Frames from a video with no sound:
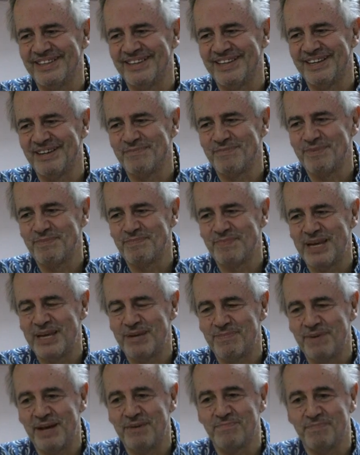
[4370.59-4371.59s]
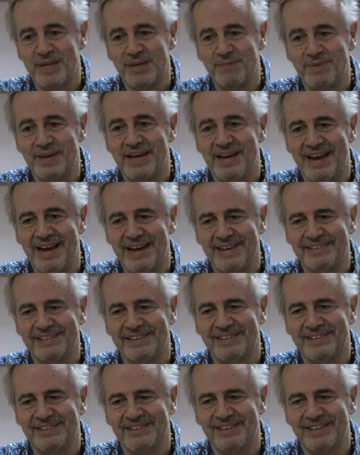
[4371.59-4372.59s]
um, maybe and maybe it had
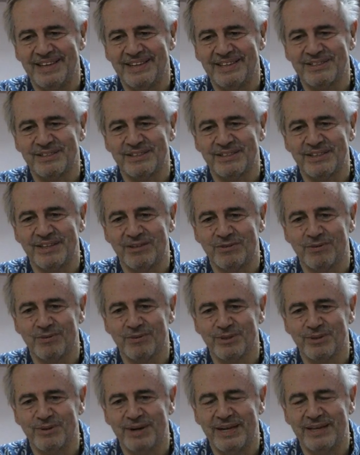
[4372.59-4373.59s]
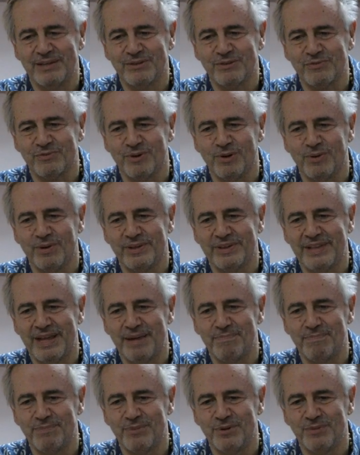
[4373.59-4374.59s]
it, it's it also had its role at
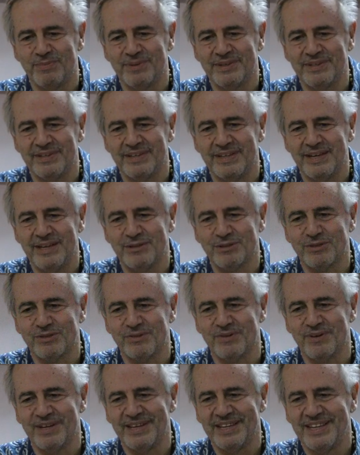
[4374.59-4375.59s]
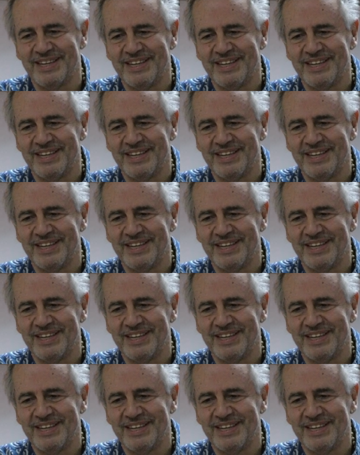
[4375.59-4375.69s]
that moment in history,